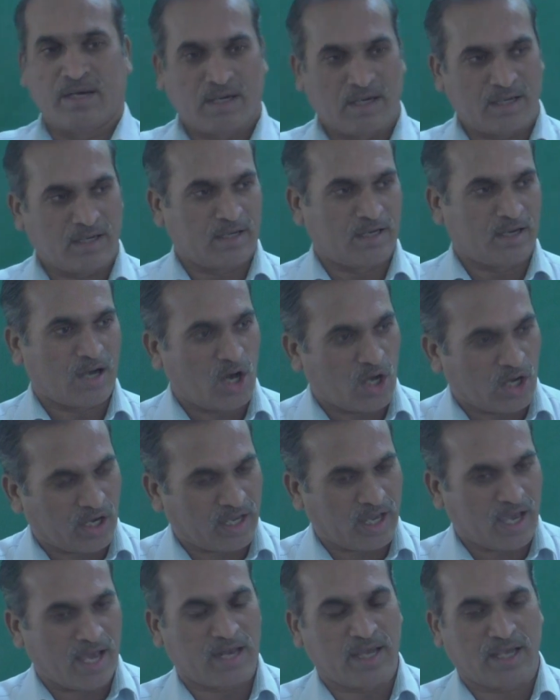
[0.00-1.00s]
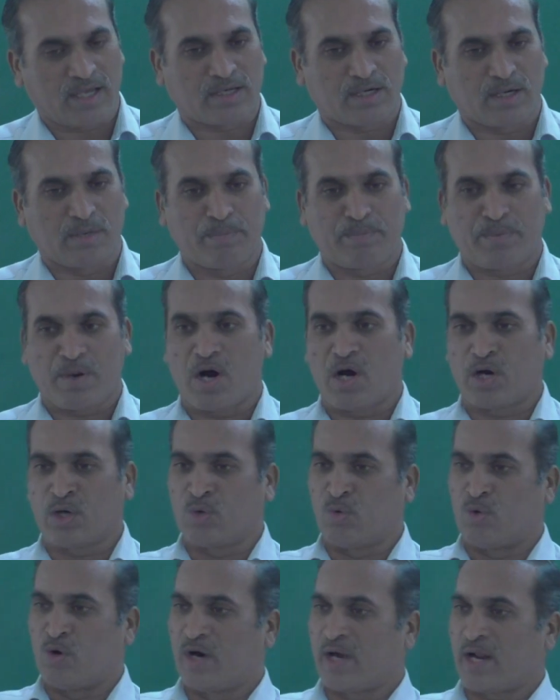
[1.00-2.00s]
organic
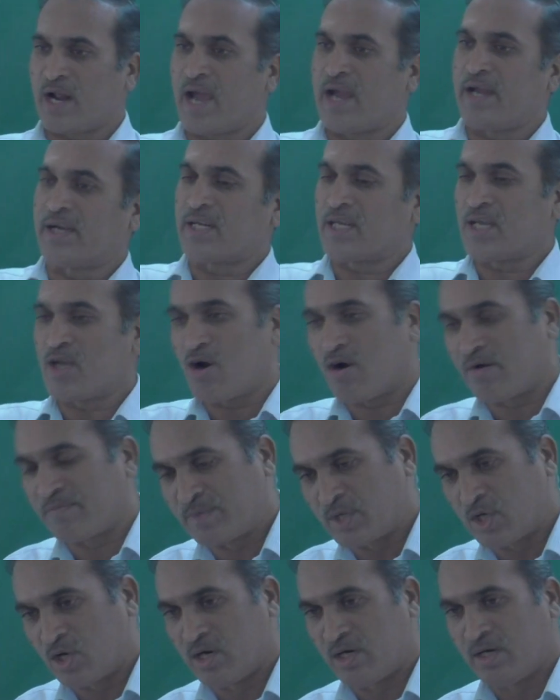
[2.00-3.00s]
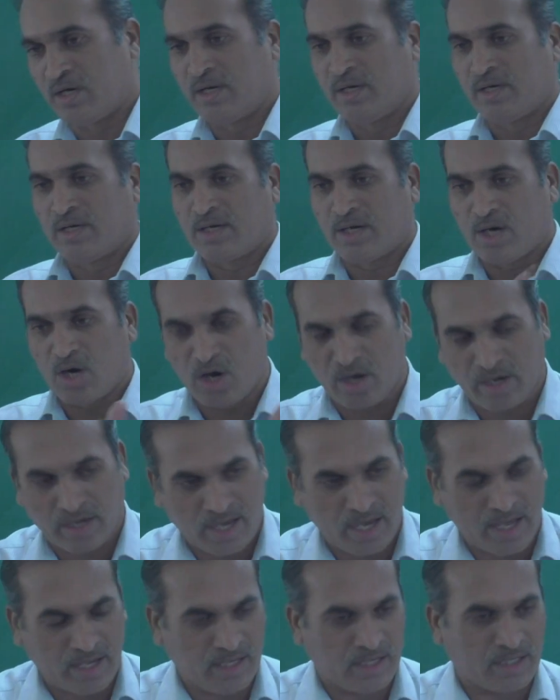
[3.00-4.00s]
compound. Variety of the
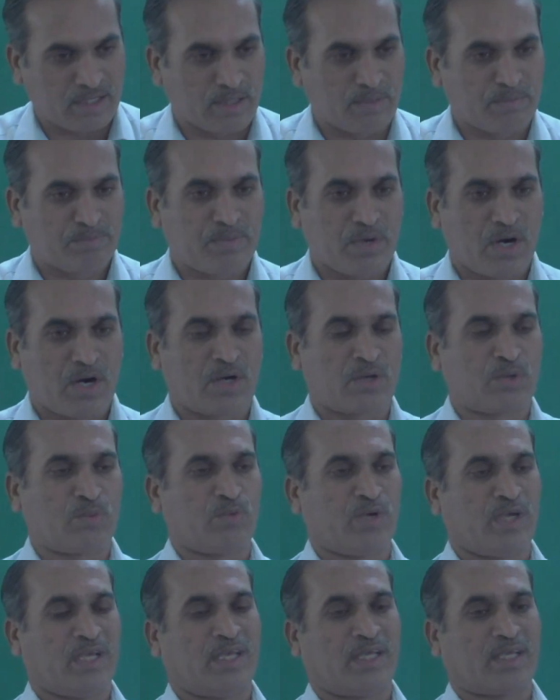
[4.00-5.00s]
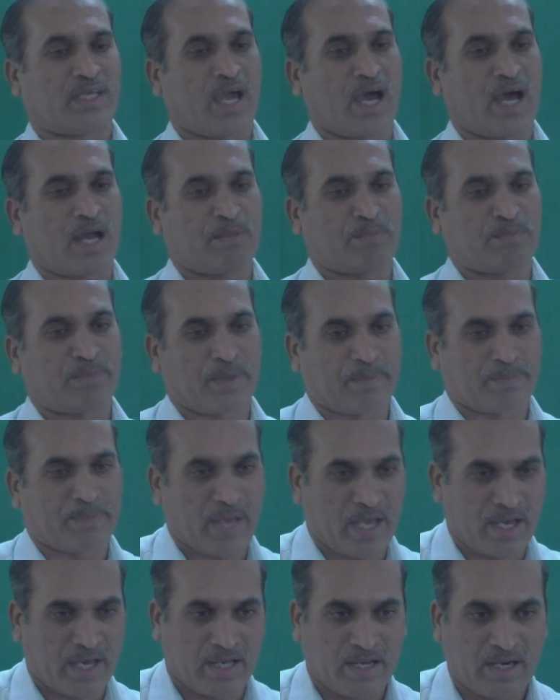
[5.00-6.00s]
organic compound we can
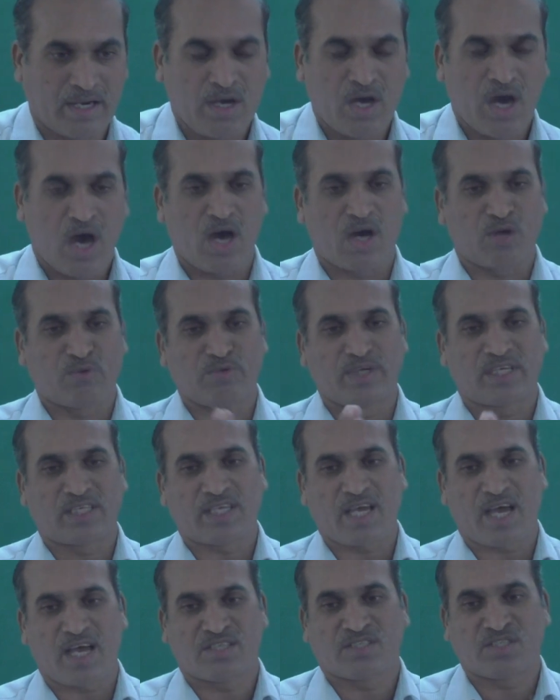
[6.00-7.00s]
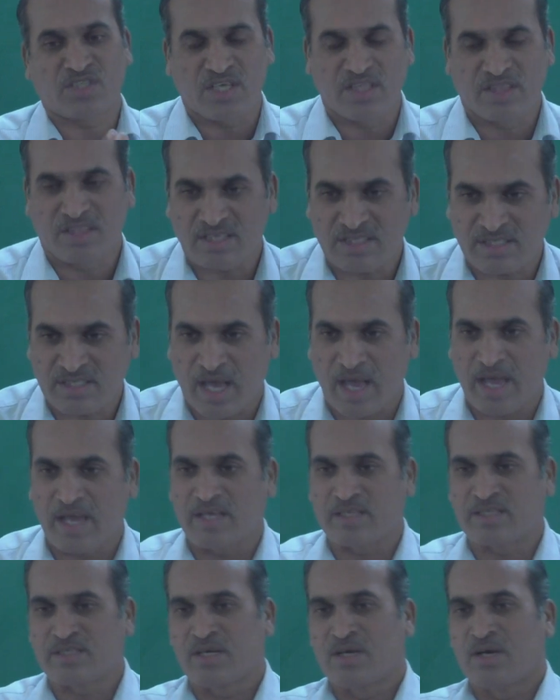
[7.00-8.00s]
prepare or we can
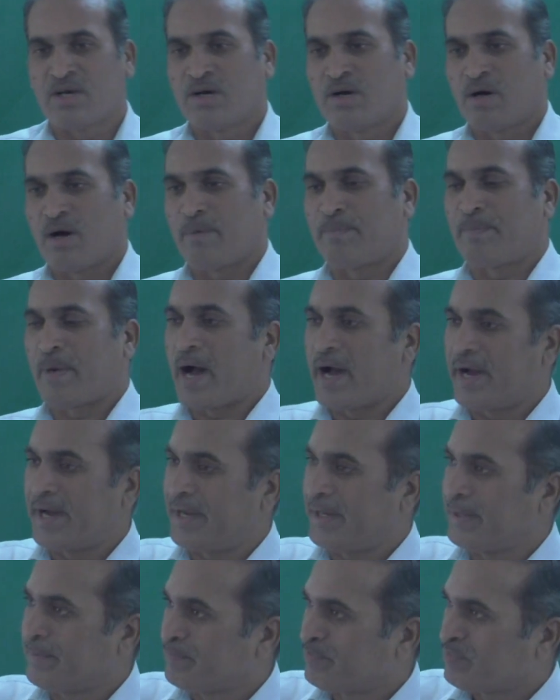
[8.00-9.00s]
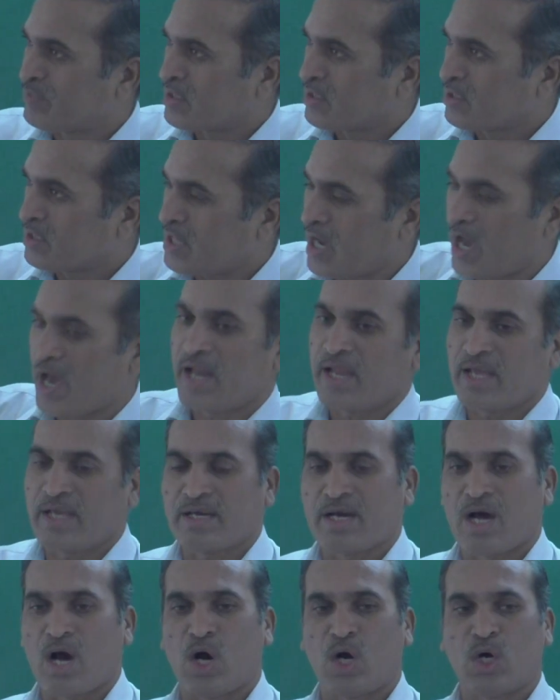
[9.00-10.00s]
synthesize by
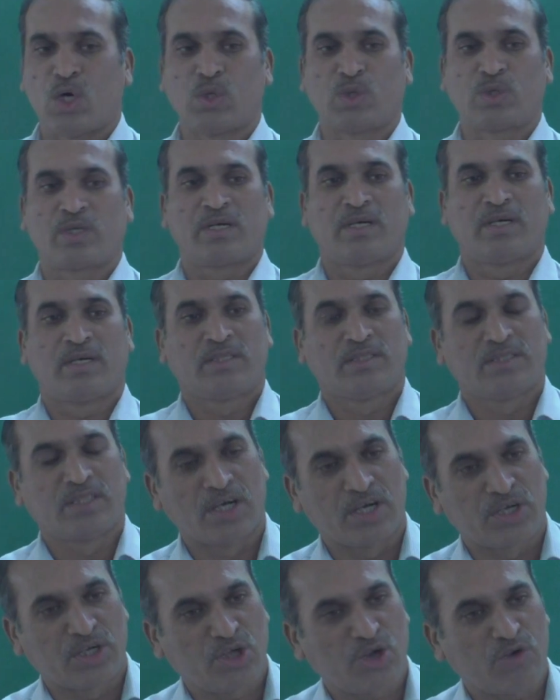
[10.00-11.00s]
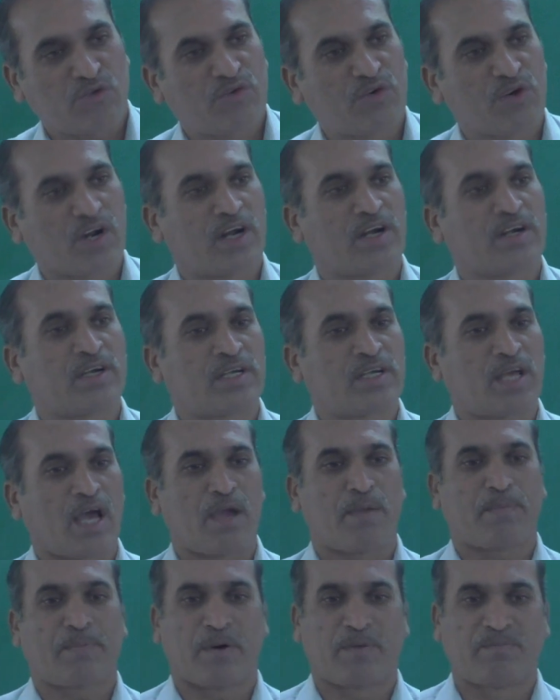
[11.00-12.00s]
carrying out the different
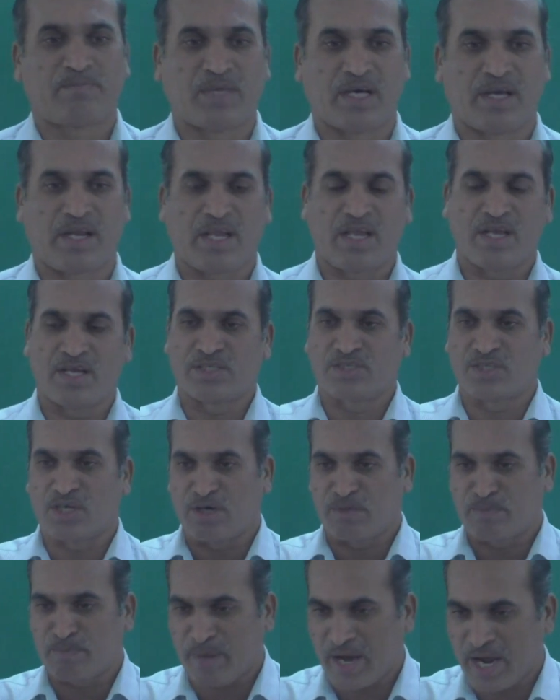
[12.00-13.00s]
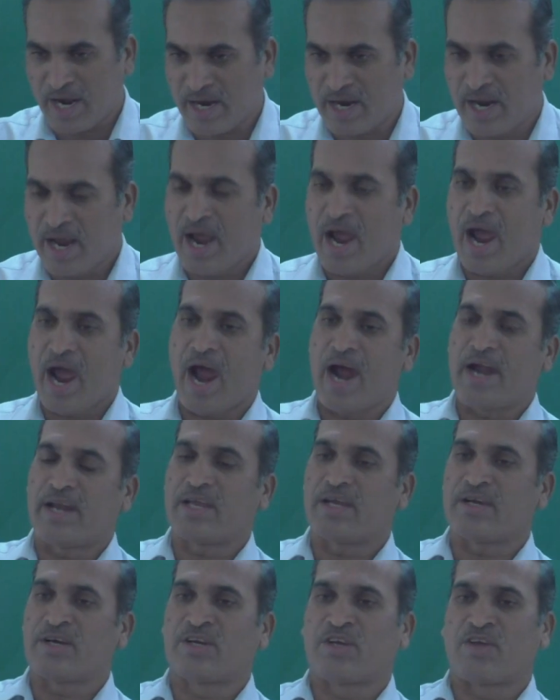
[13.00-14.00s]
type of the reagent, by
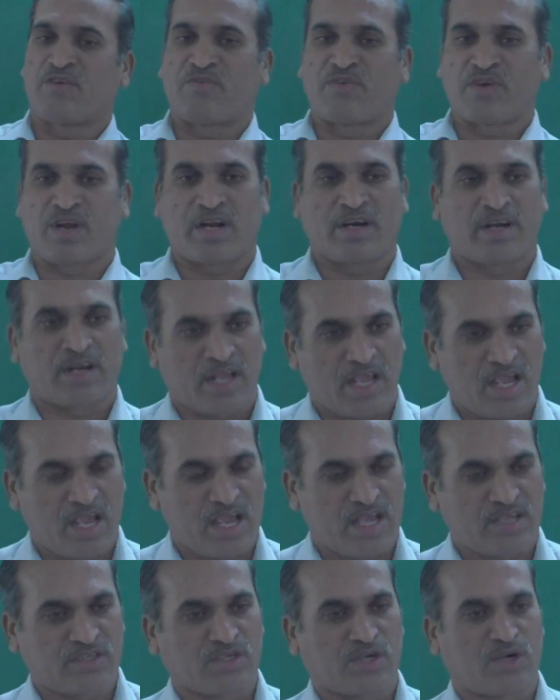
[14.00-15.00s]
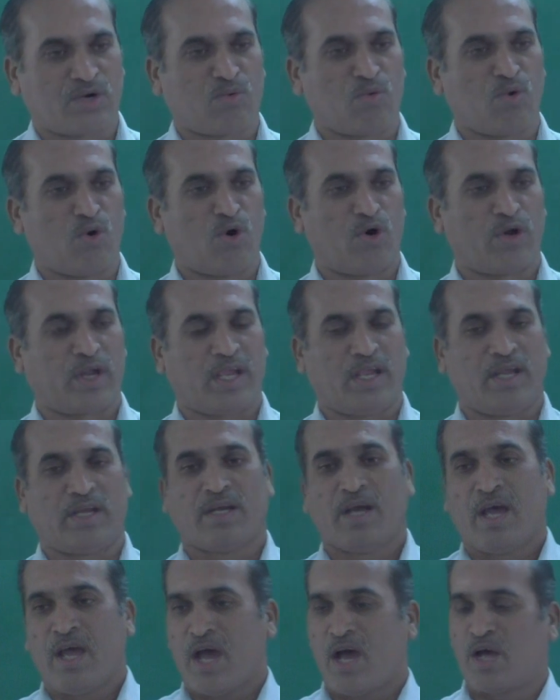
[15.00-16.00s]
adding different reagent over
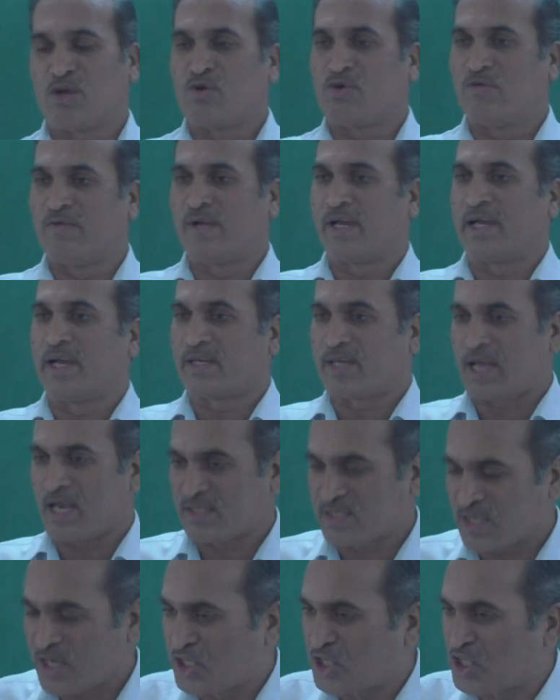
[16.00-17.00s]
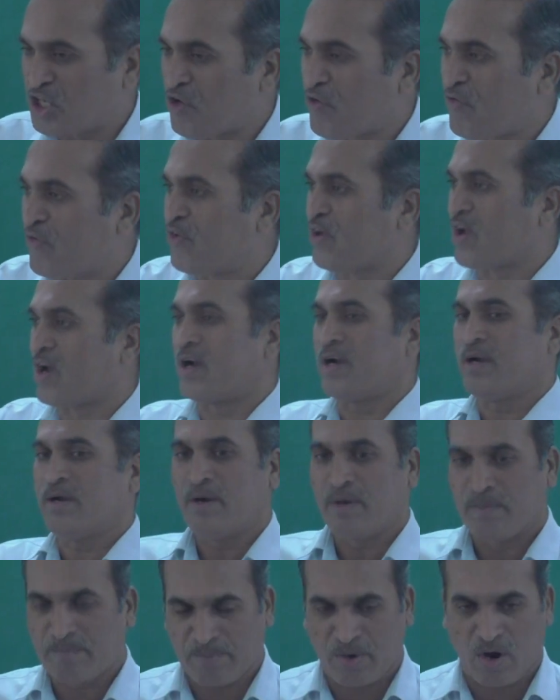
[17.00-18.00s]
it, and you will get as a
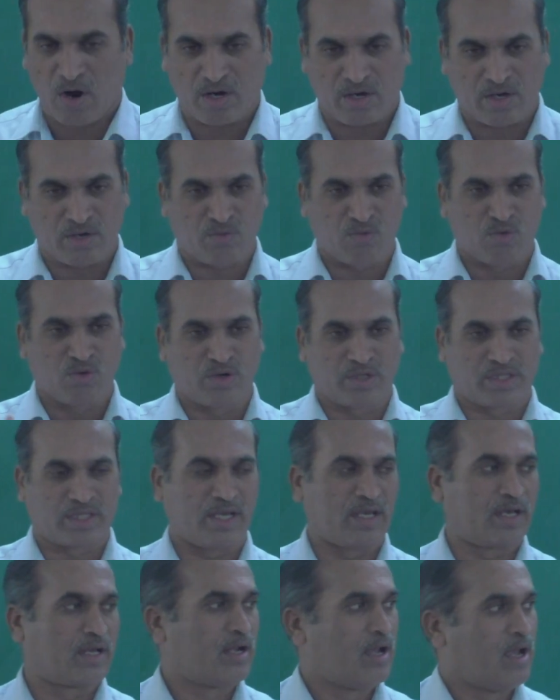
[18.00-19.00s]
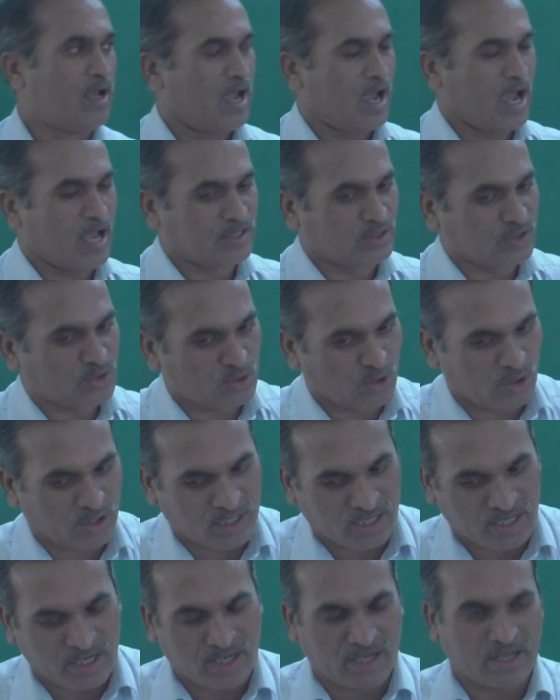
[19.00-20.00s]
different product over there. And so
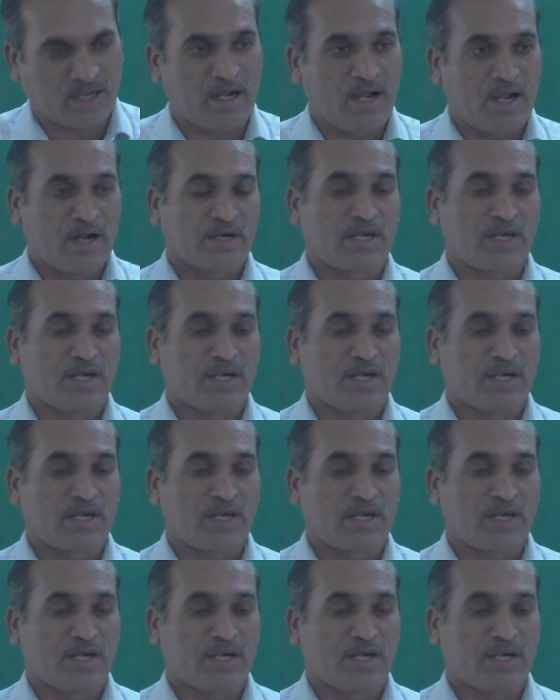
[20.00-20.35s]
here